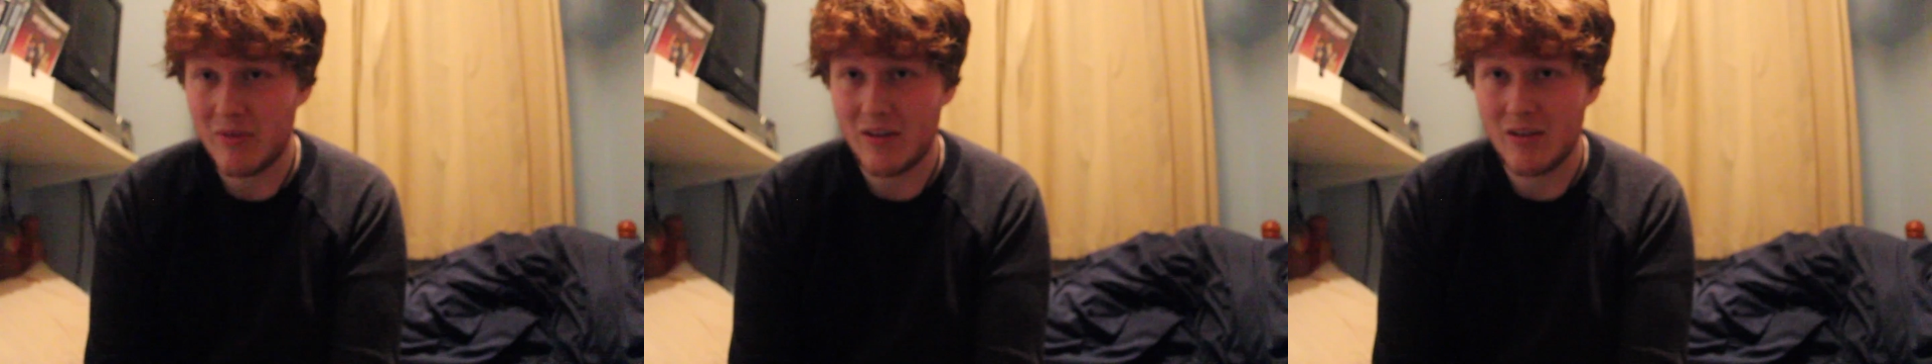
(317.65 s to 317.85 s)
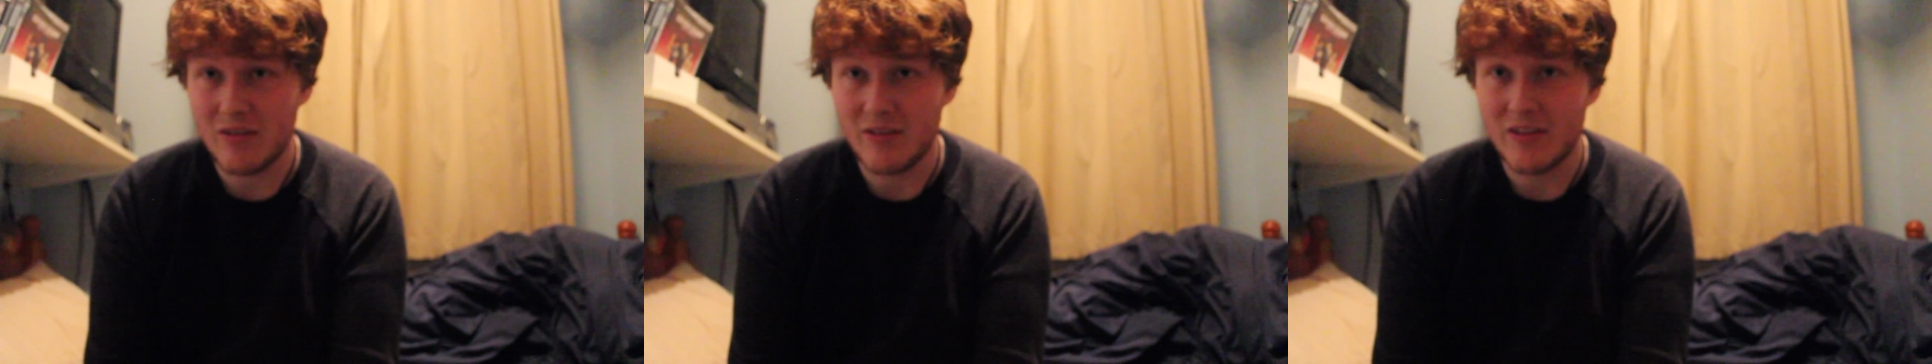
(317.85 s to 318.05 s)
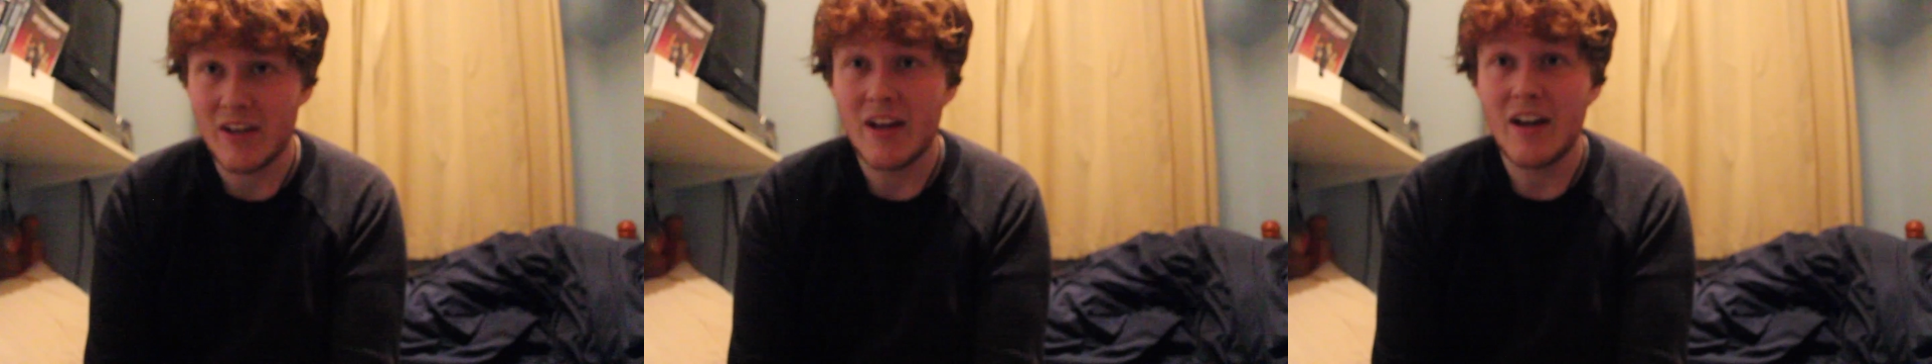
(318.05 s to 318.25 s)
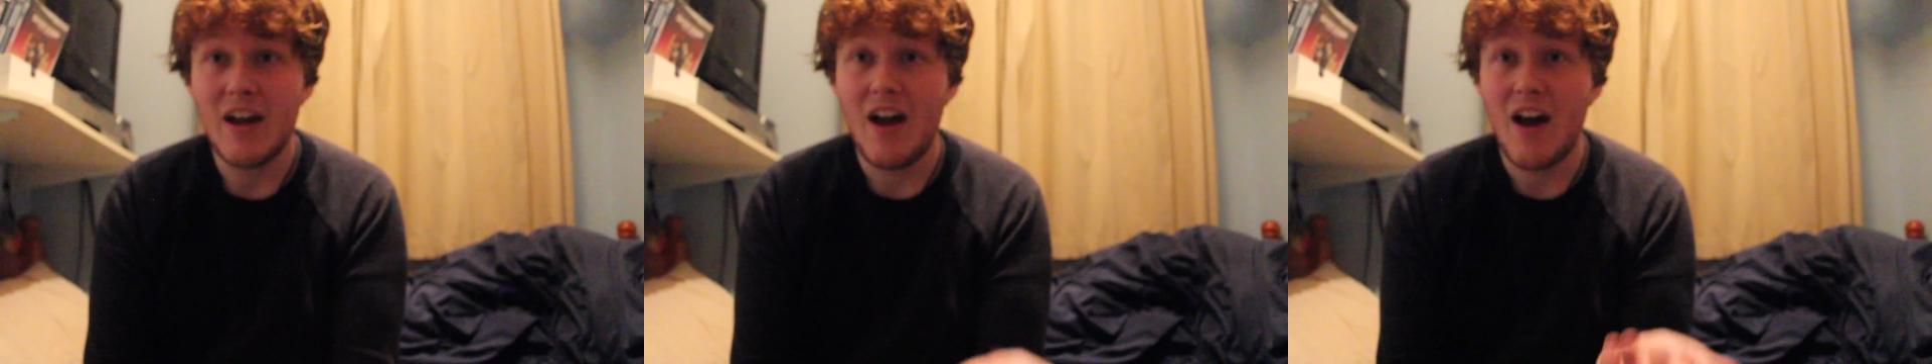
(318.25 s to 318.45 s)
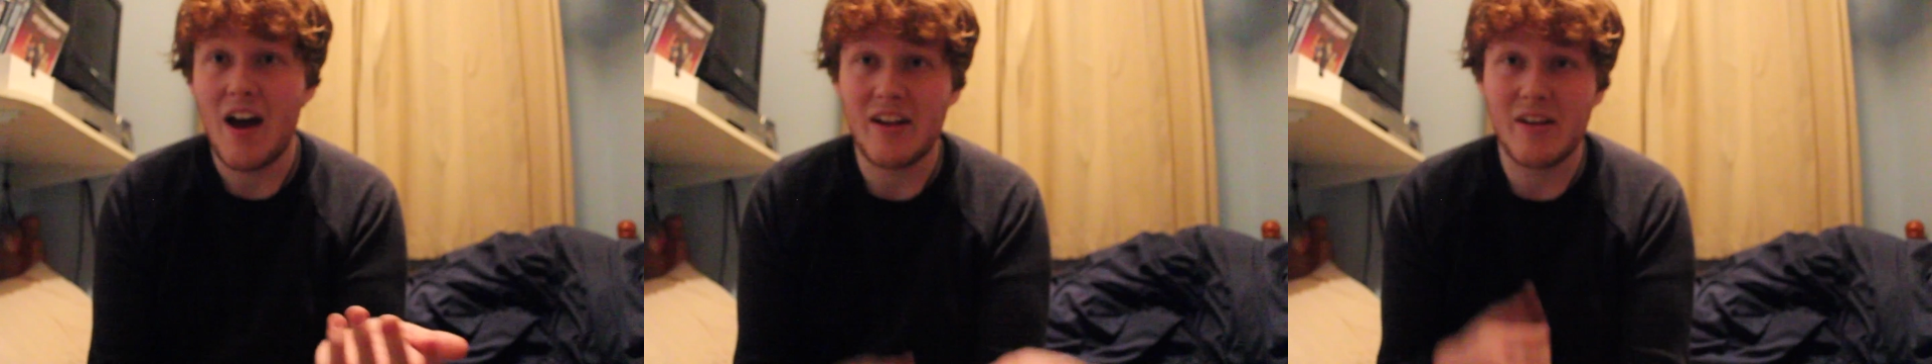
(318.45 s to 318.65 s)
because
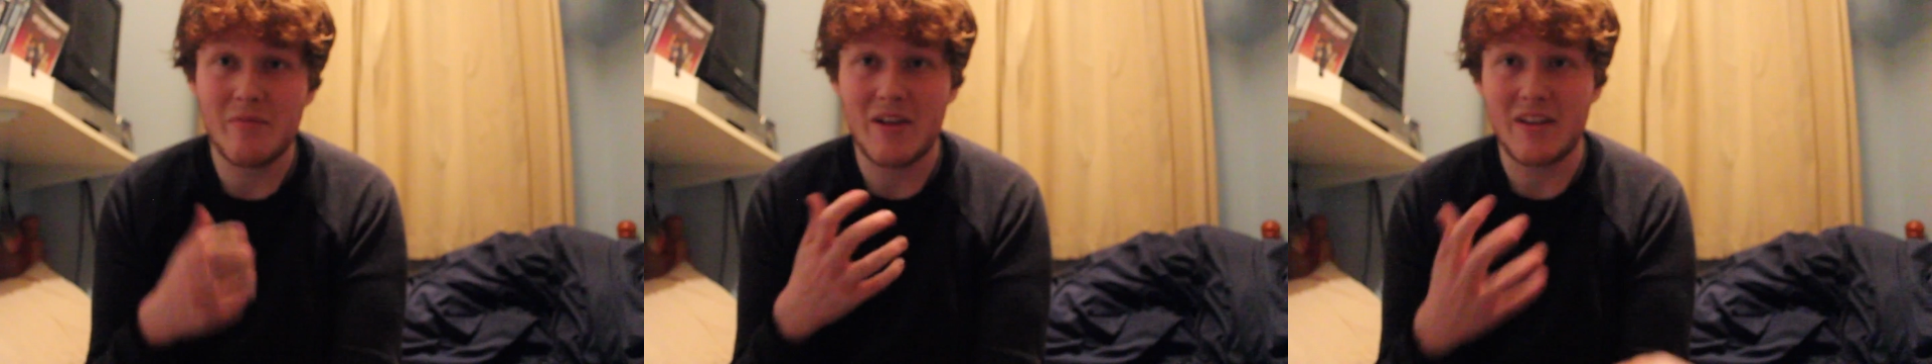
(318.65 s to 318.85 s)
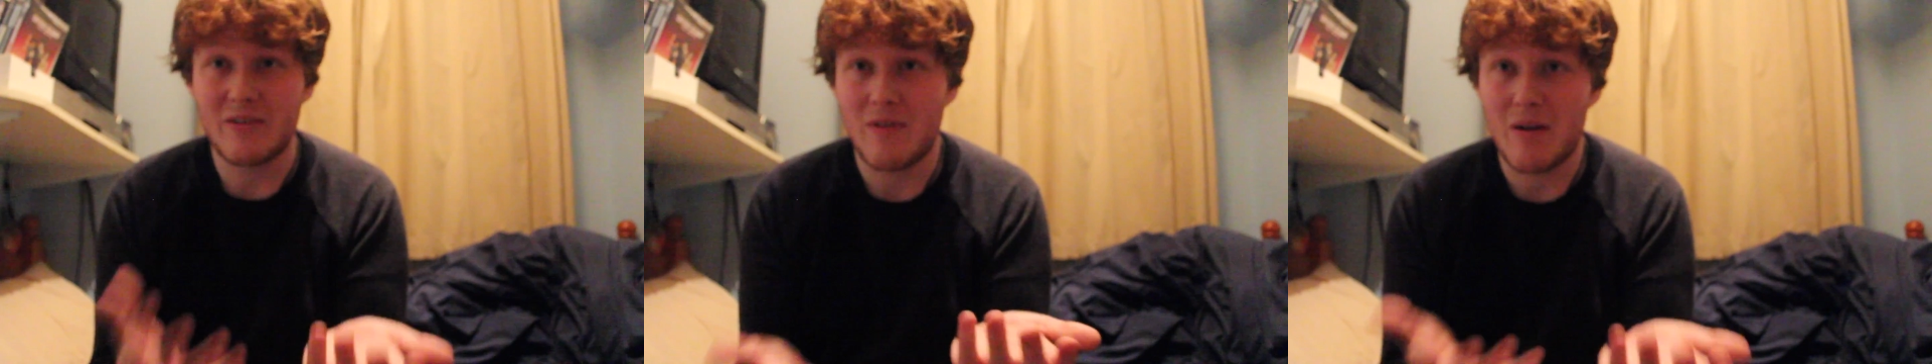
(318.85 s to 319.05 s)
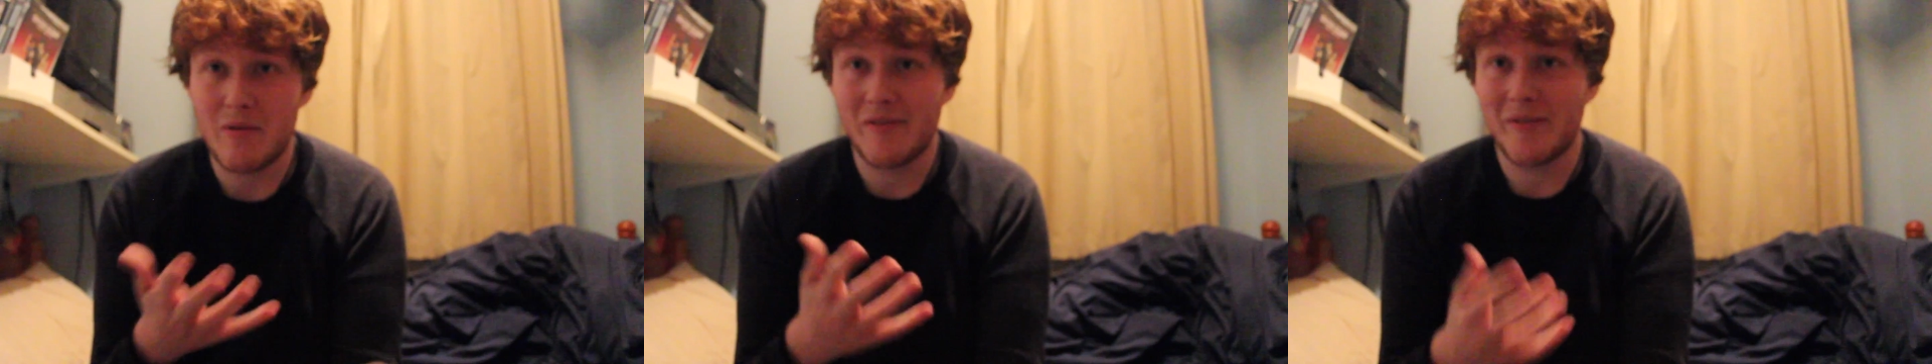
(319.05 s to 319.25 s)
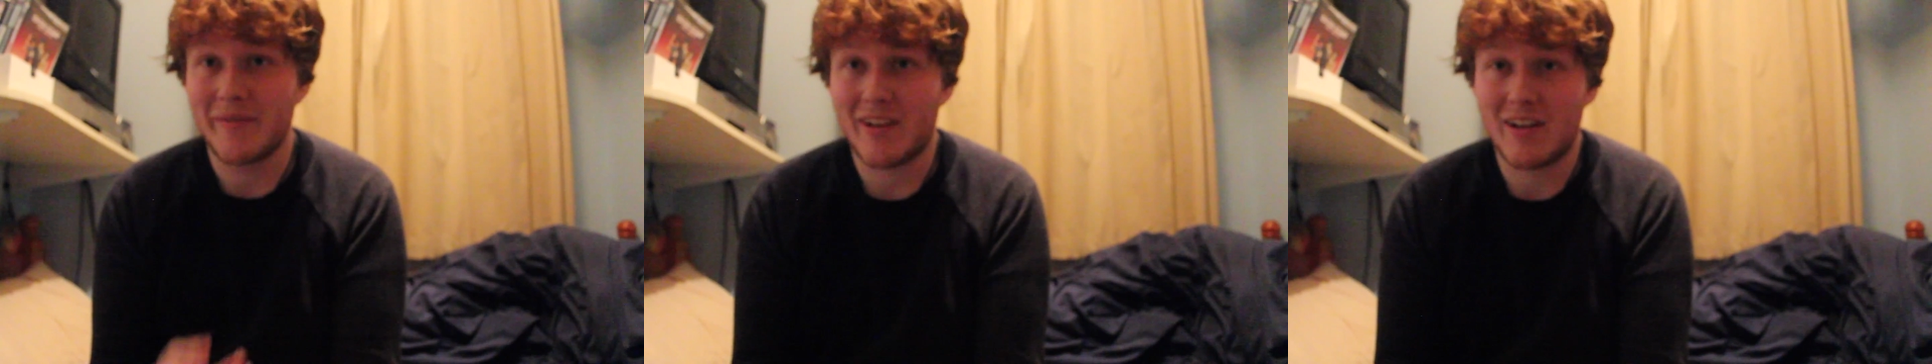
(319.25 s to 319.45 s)
I can mess around with them.